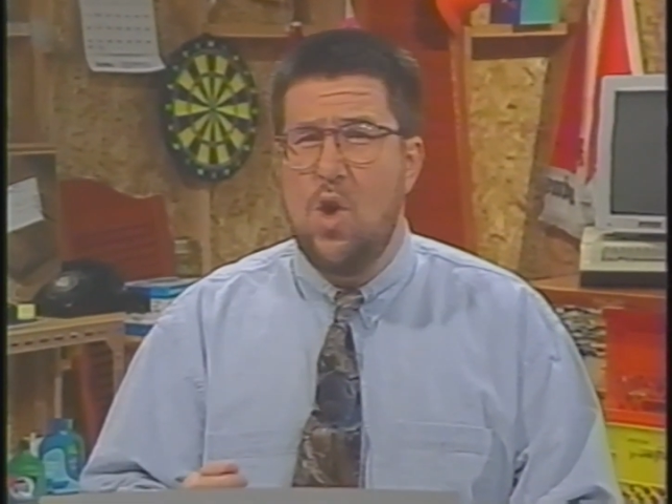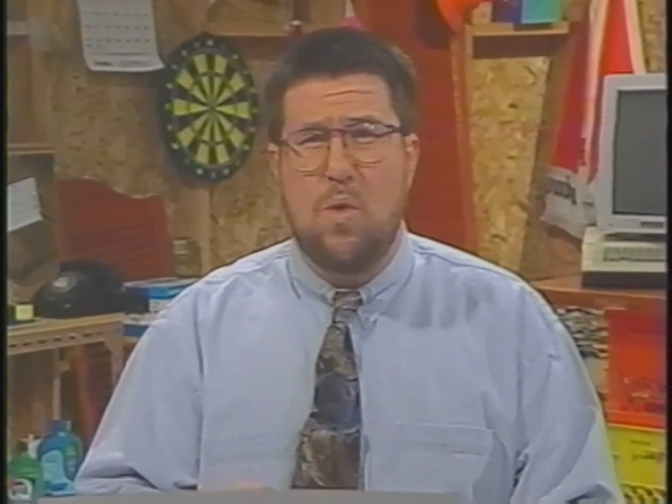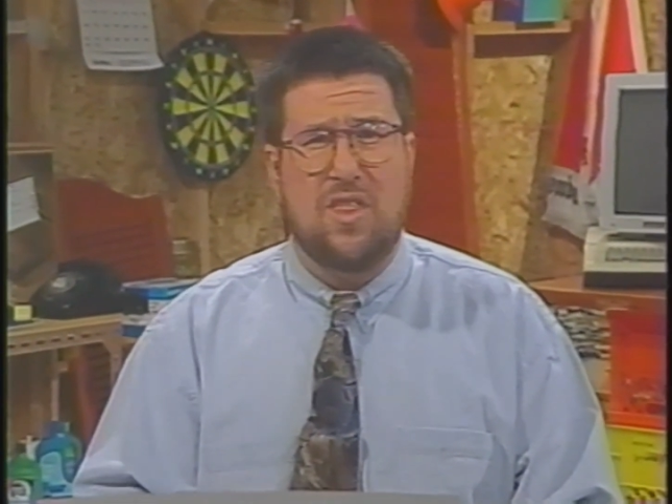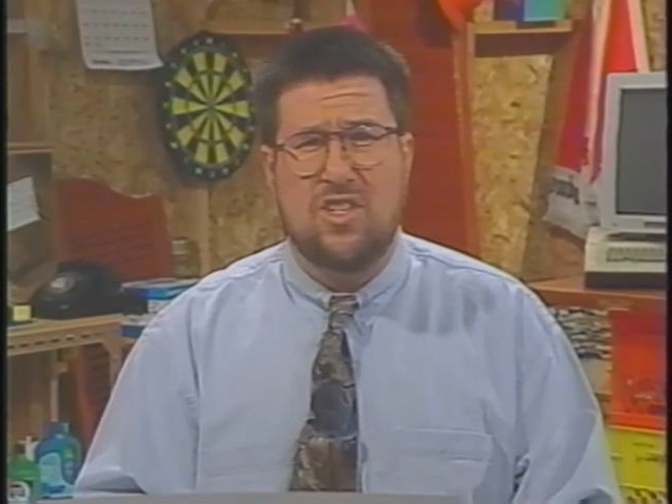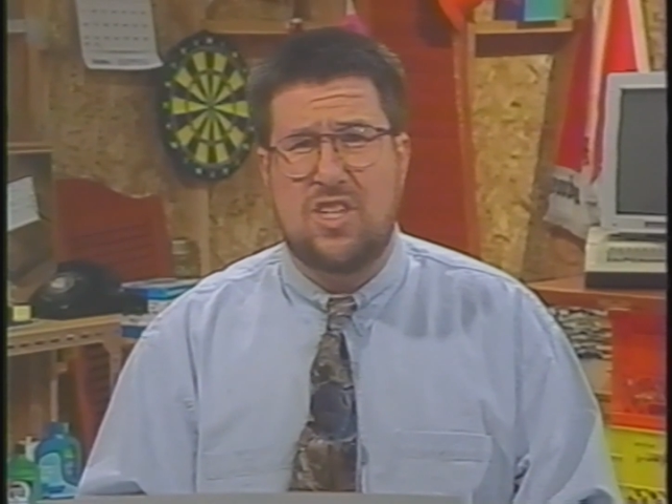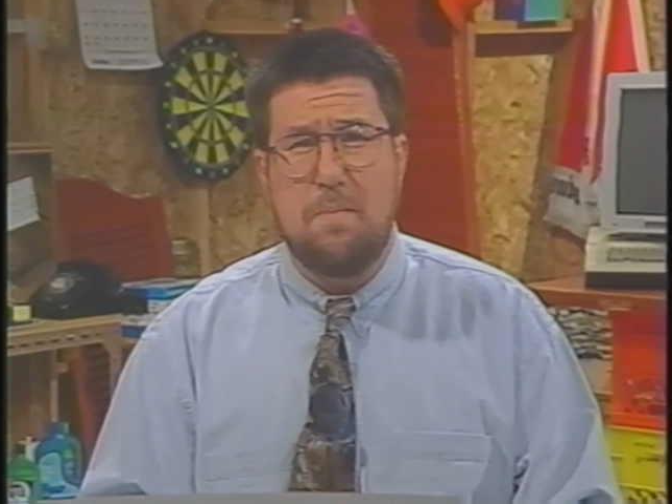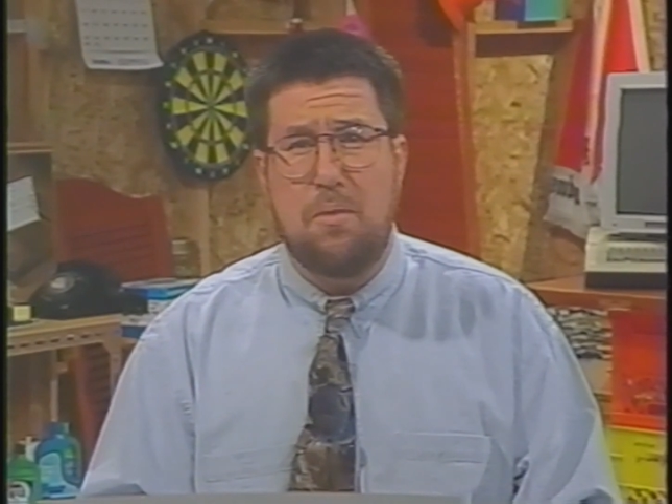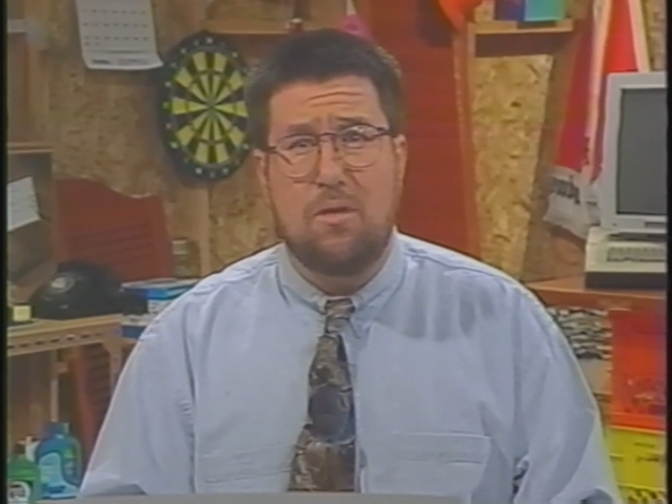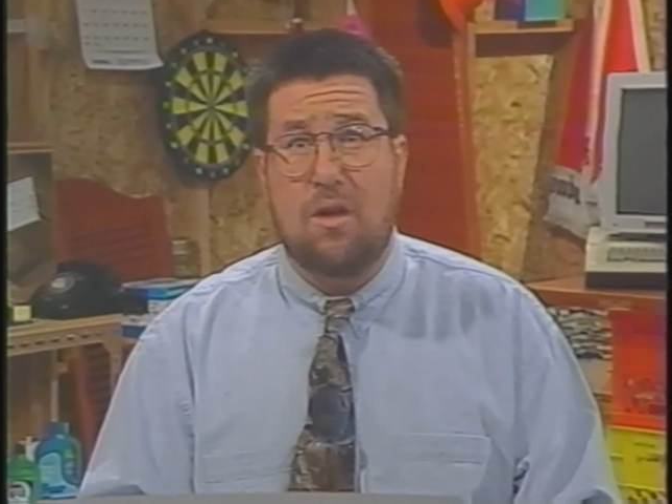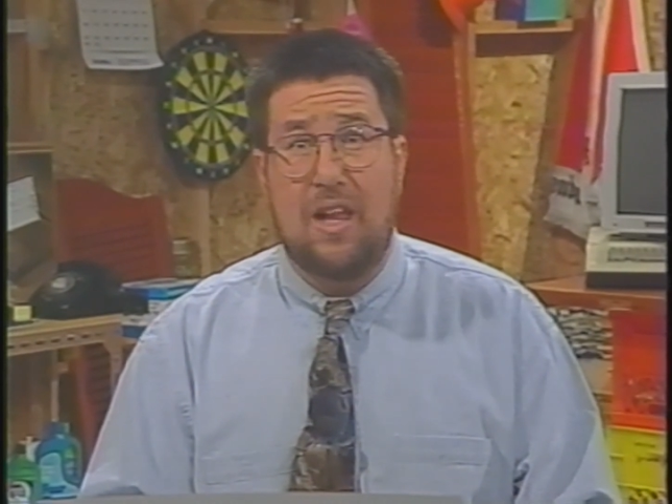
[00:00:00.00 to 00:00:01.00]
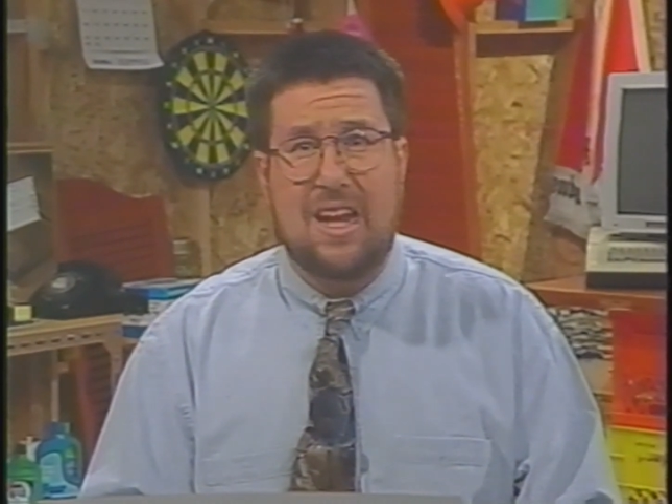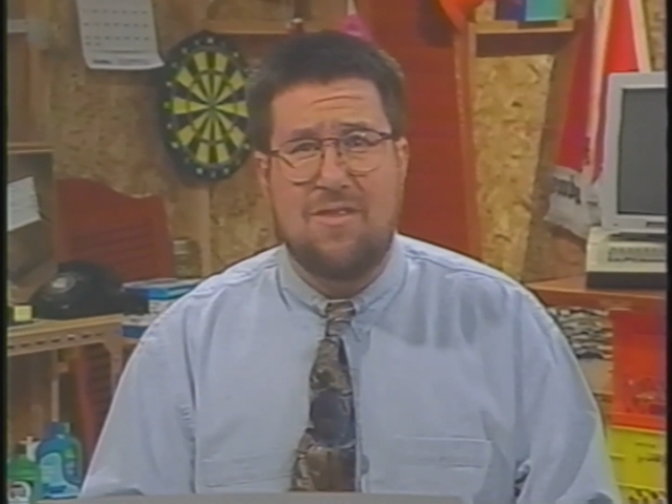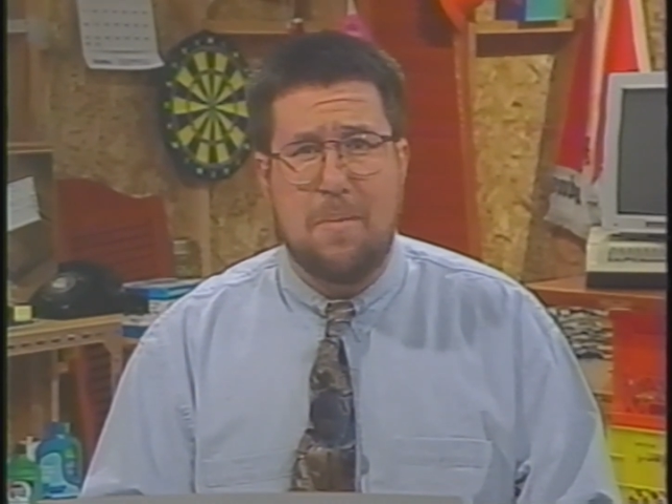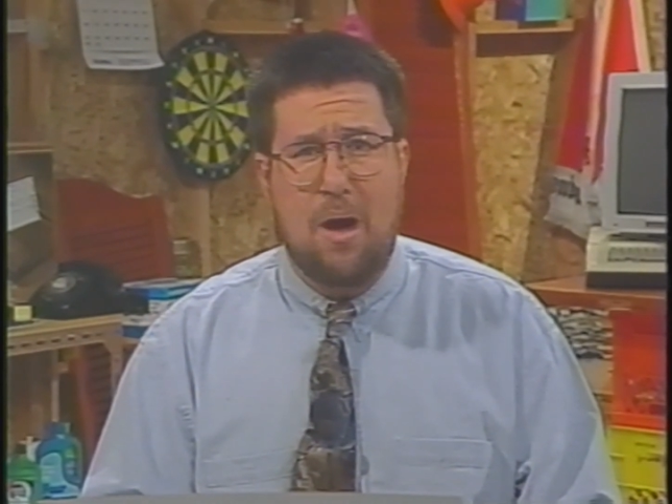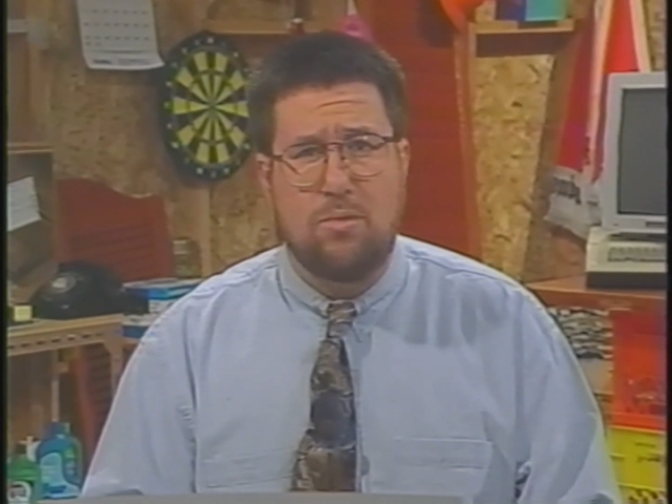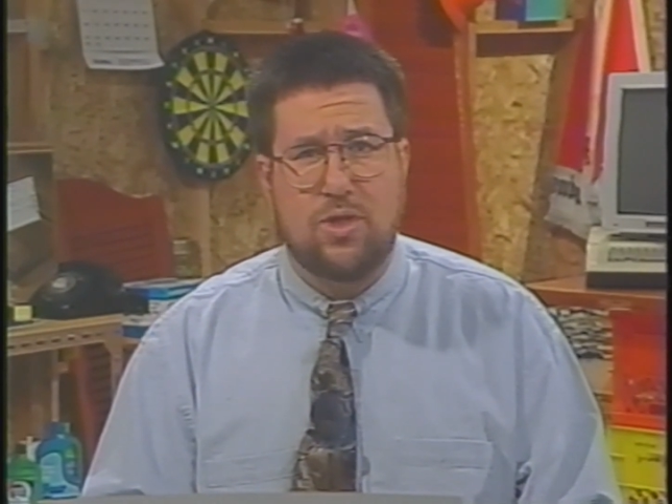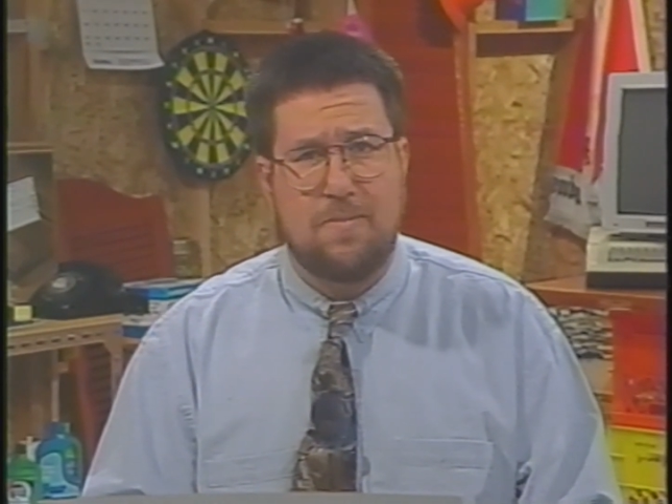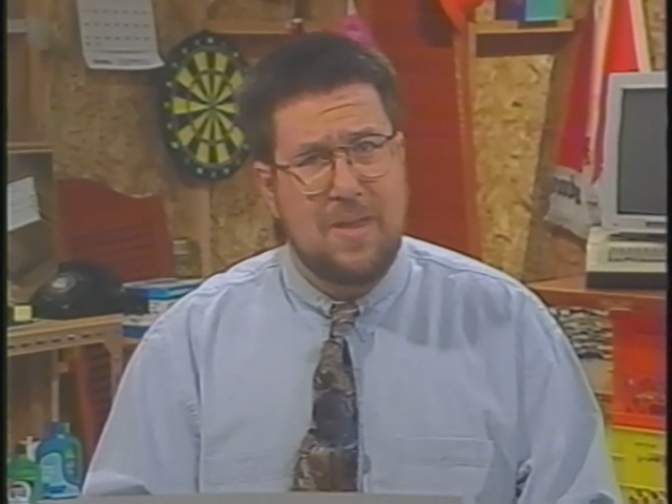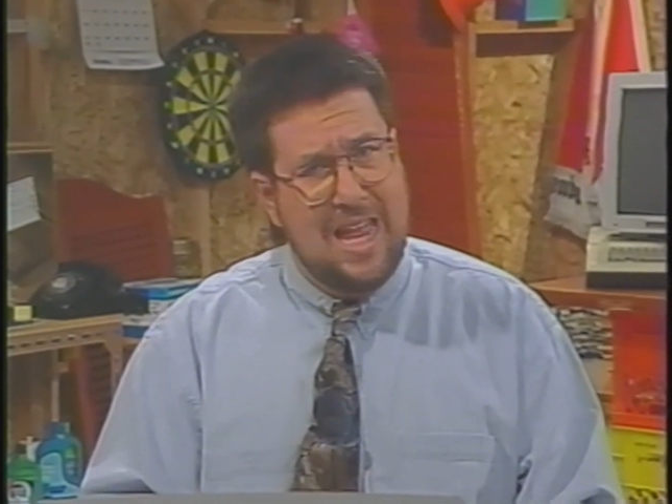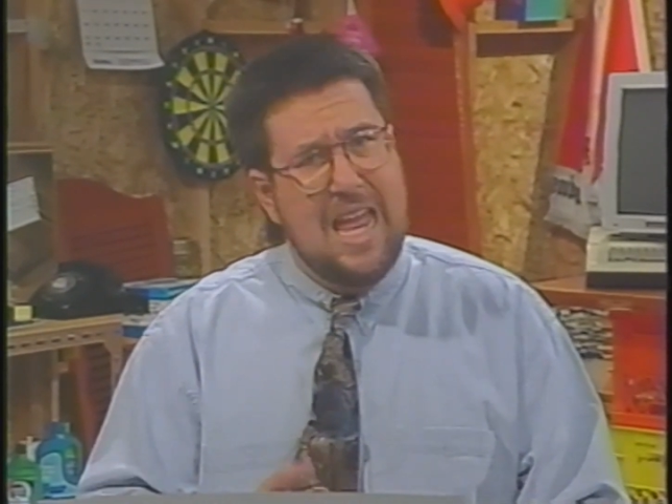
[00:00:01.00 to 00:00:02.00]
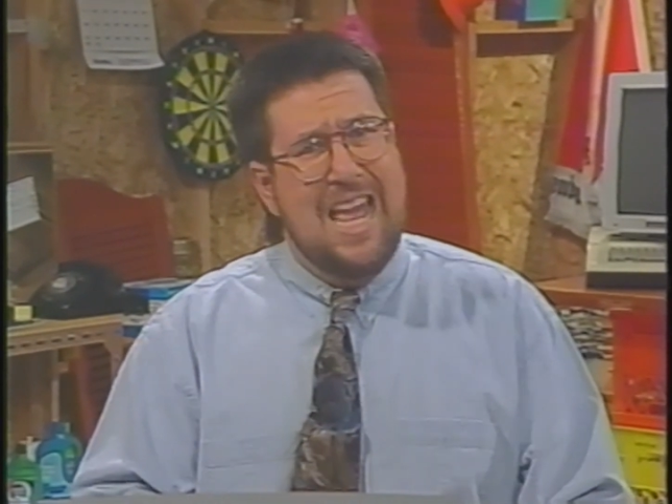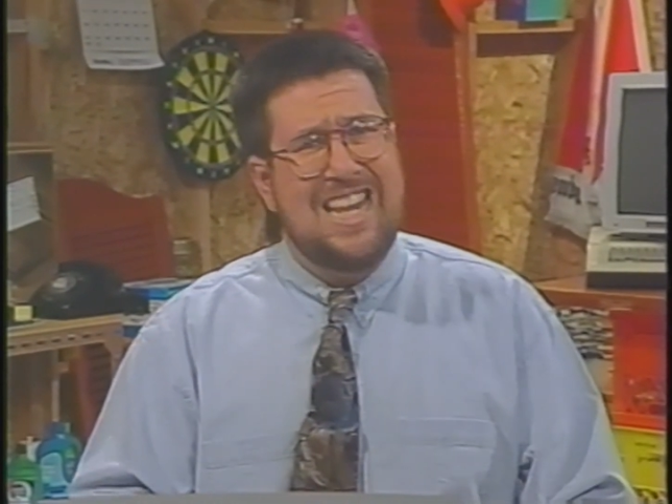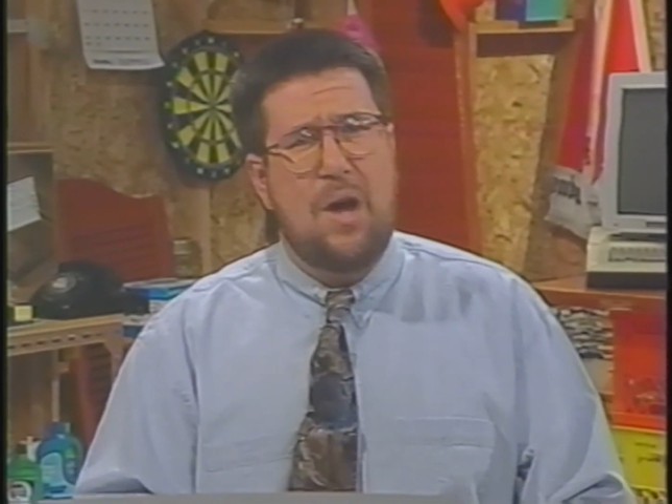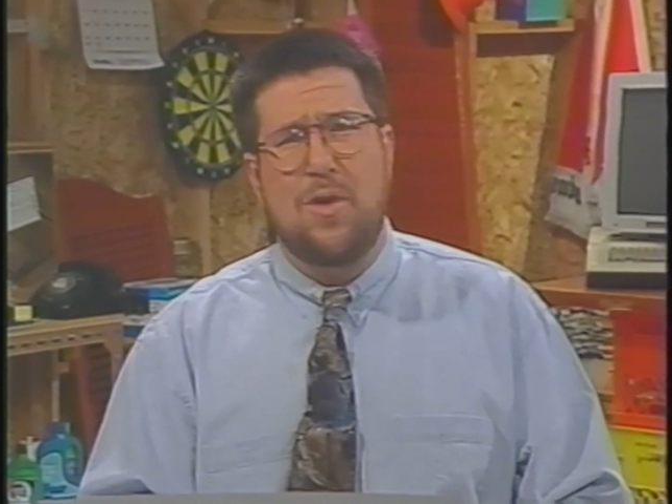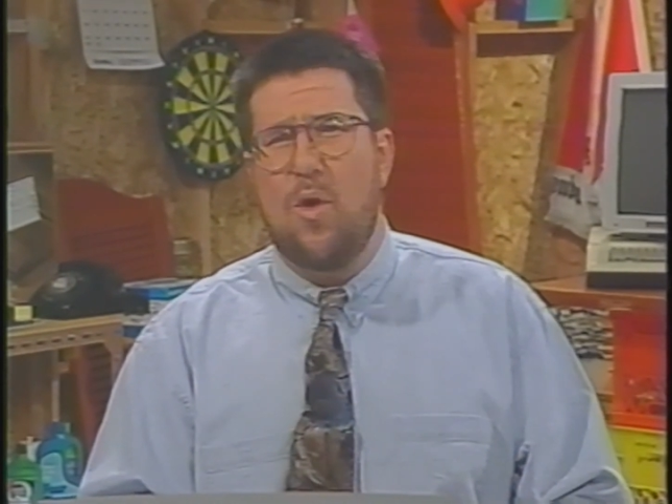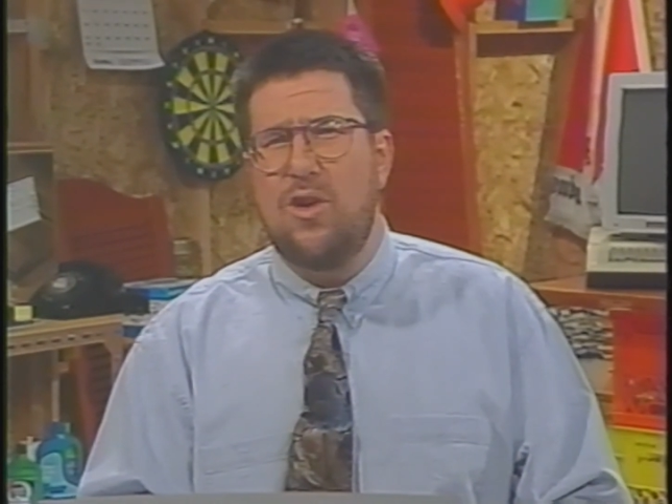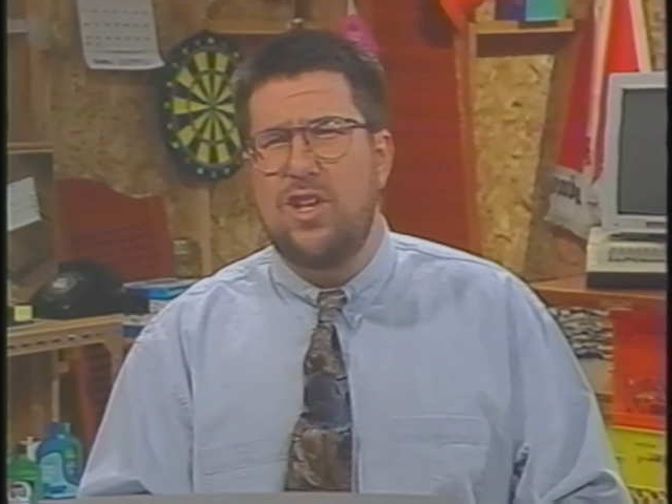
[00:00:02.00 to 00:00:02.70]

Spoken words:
with a simple click of a mouse. Now, in order